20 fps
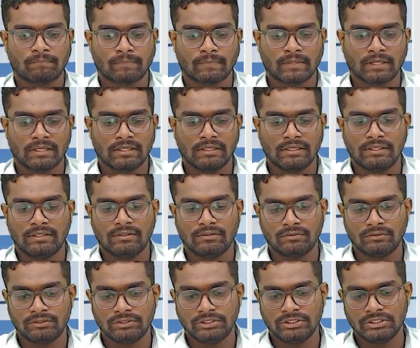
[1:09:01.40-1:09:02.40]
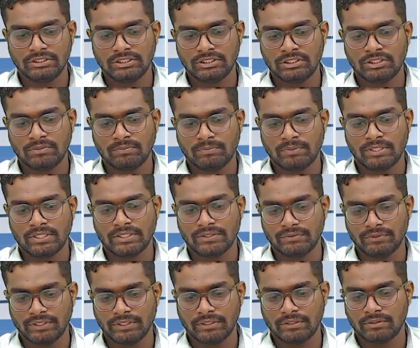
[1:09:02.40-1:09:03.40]
into GST per
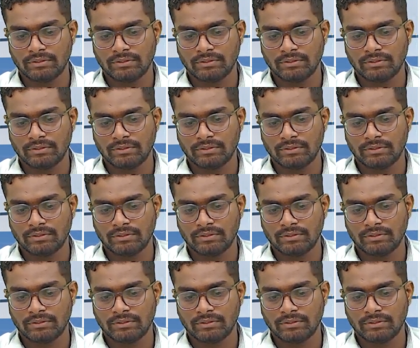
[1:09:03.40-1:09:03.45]
unit.